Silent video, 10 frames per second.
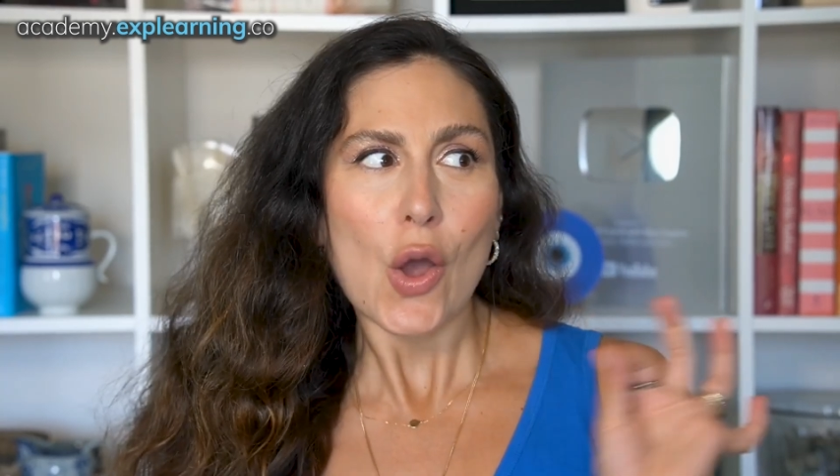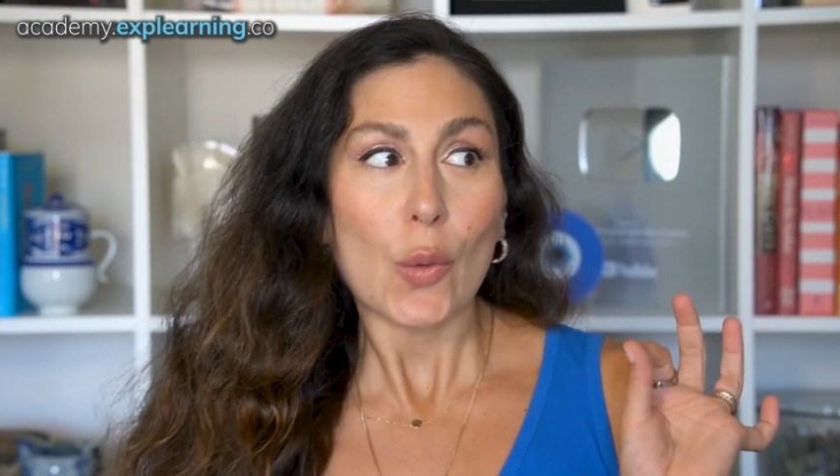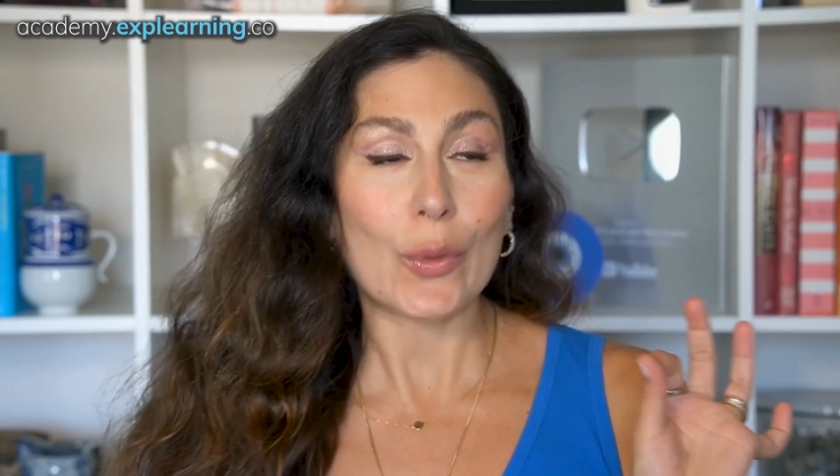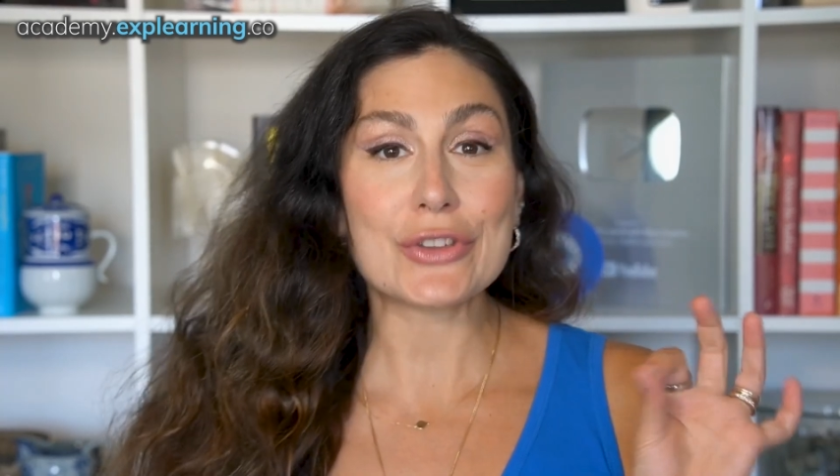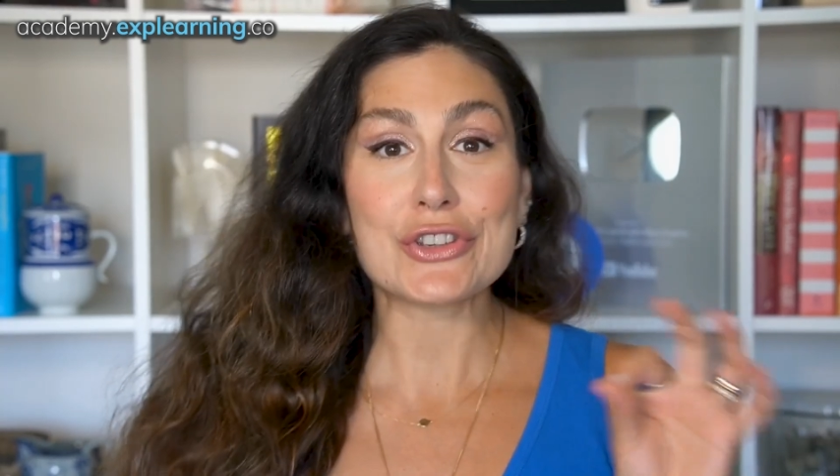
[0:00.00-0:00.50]

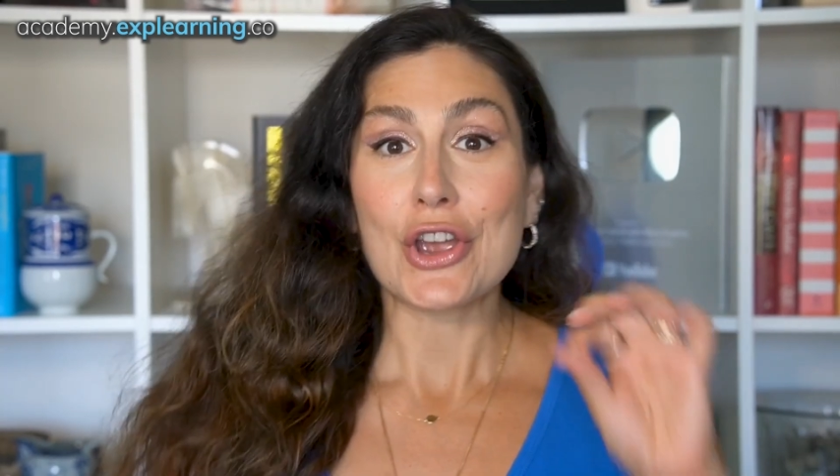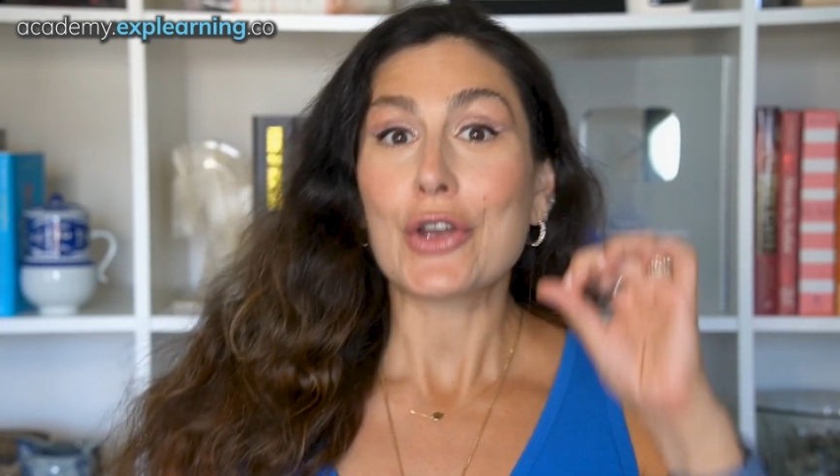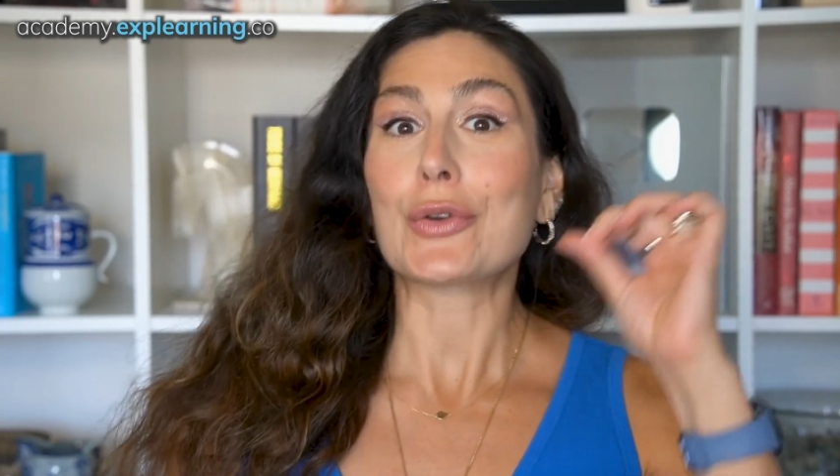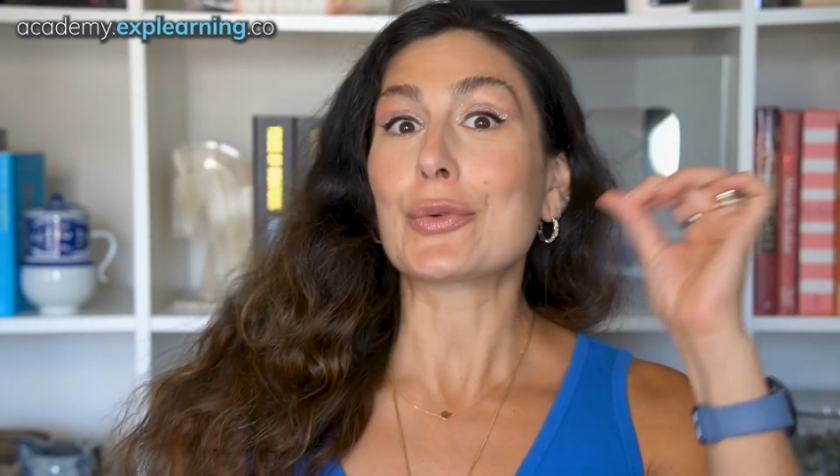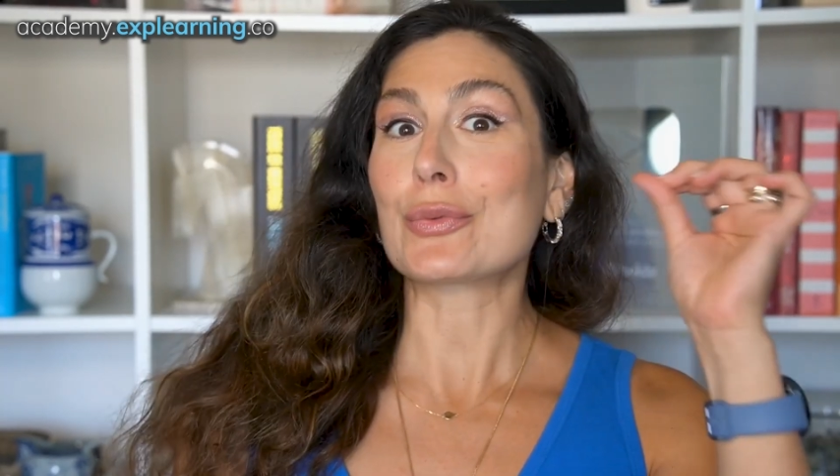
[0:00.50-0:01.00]
which
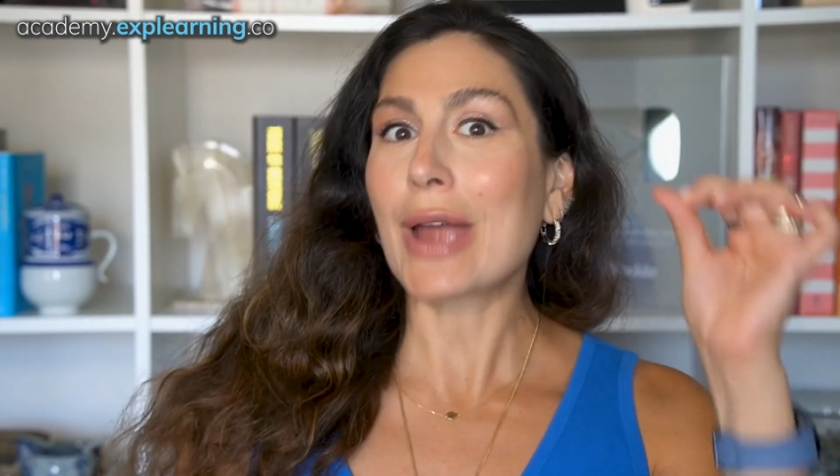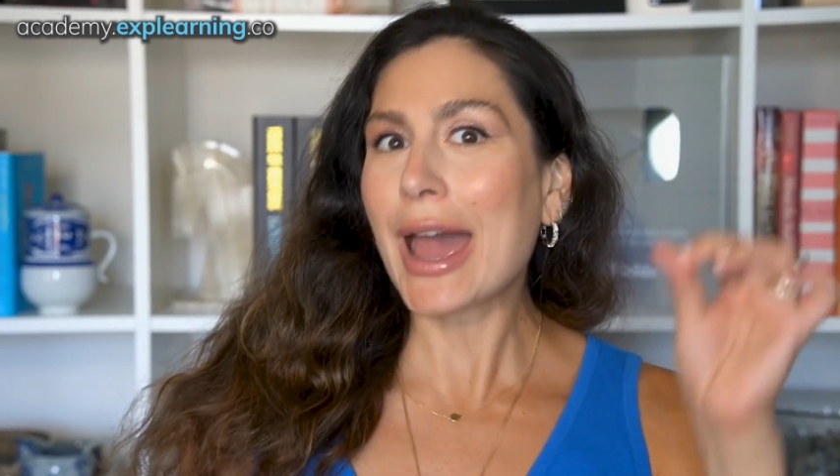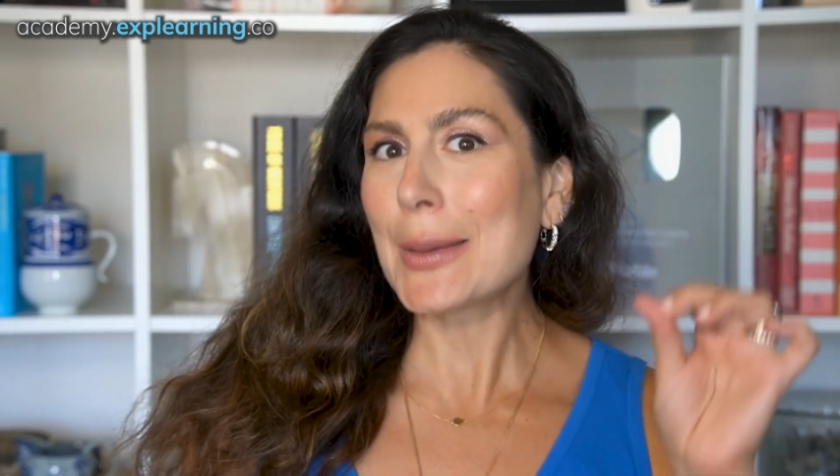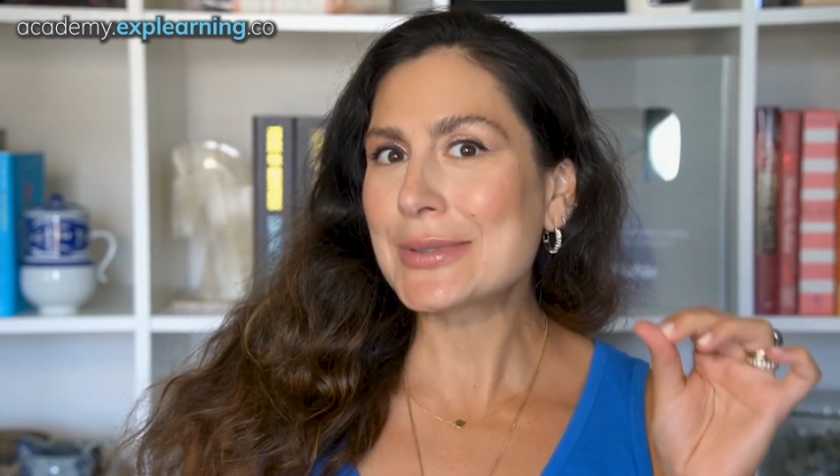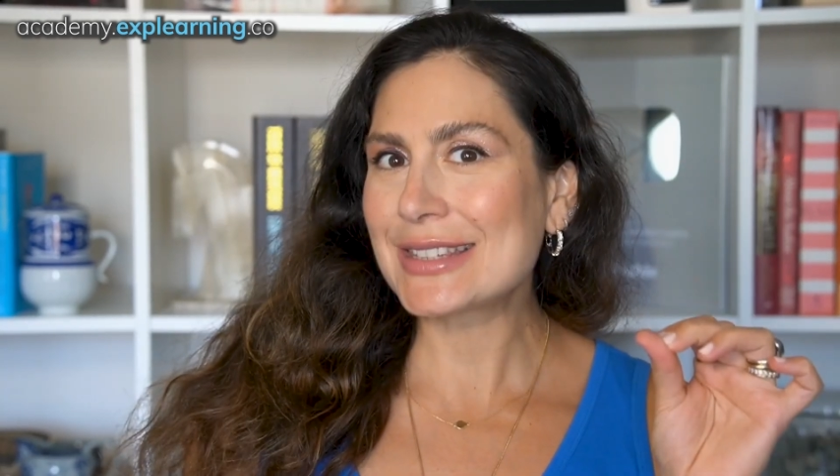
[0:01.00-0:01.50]

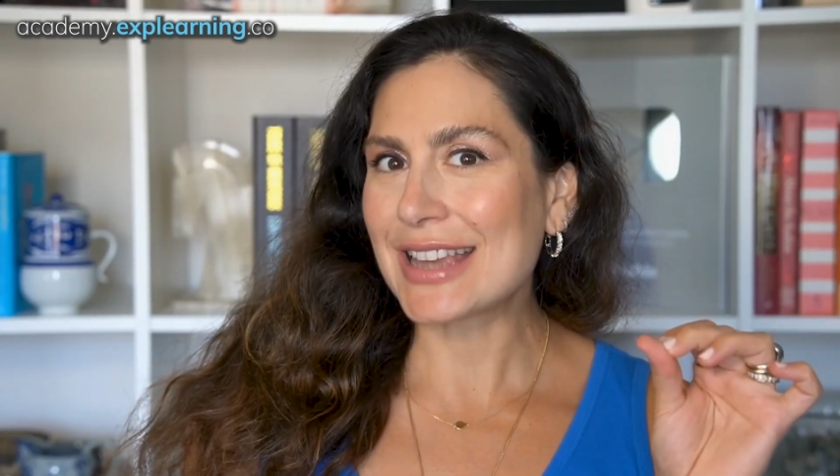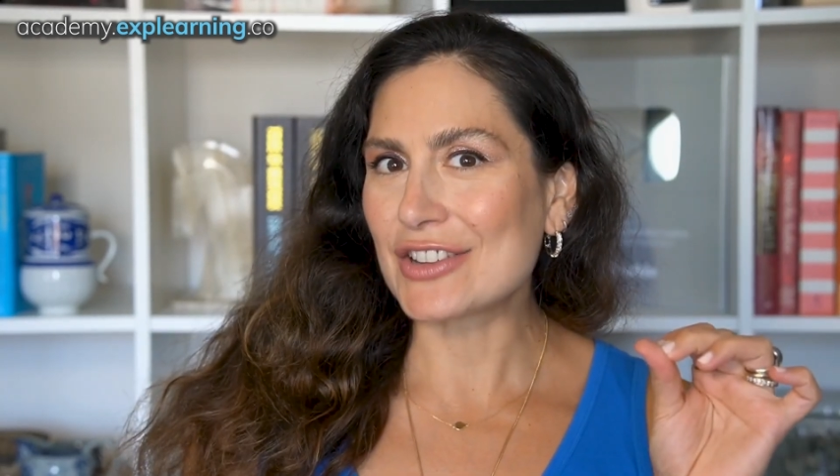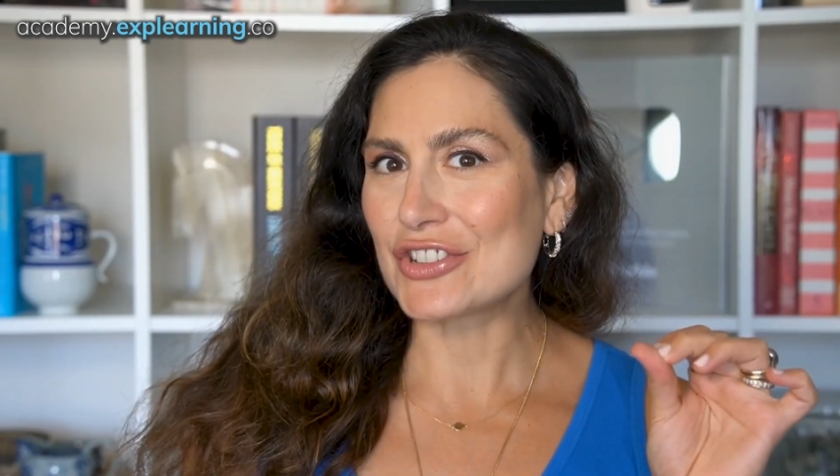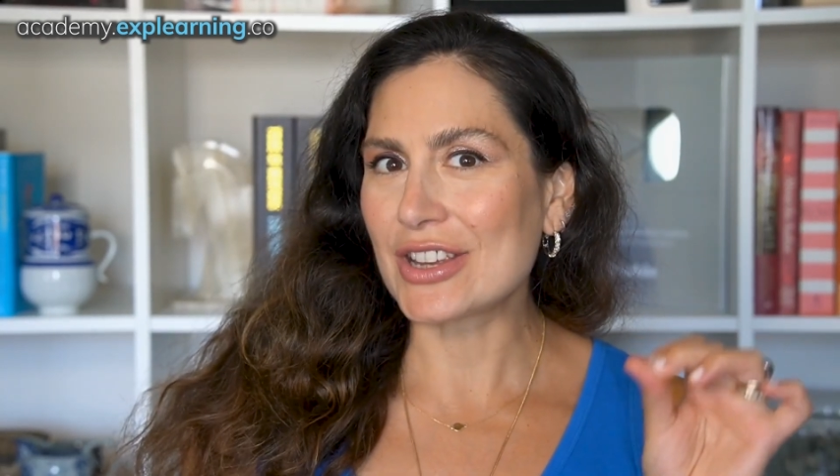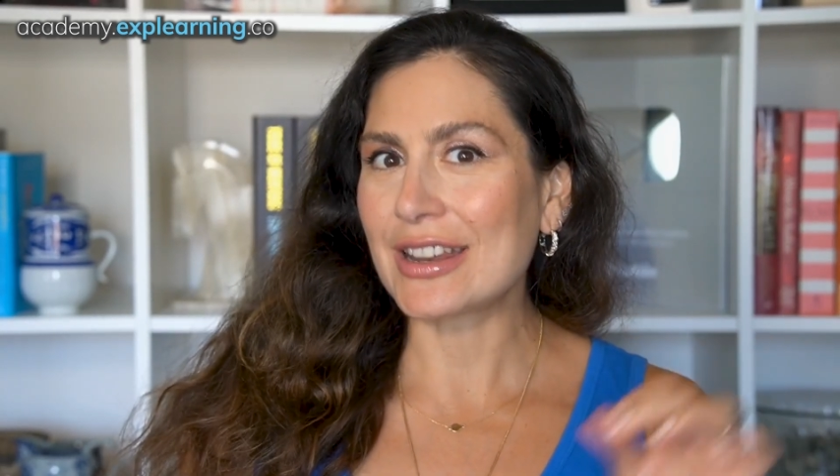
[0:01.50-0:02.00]
grabs
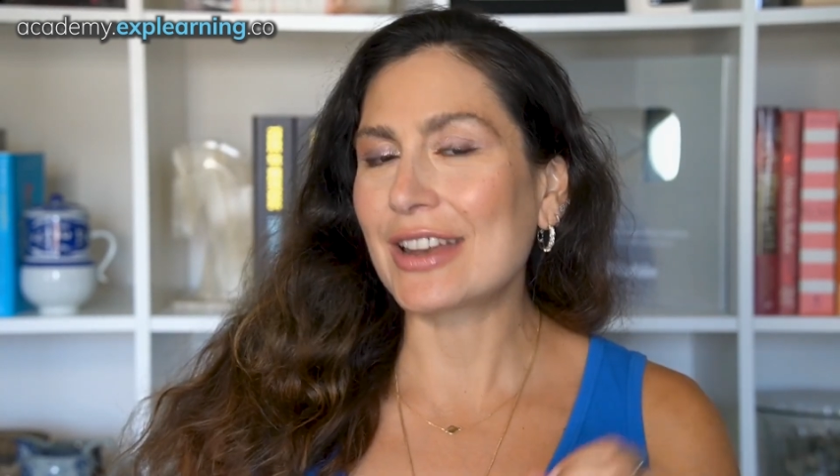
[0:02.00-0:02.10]
attention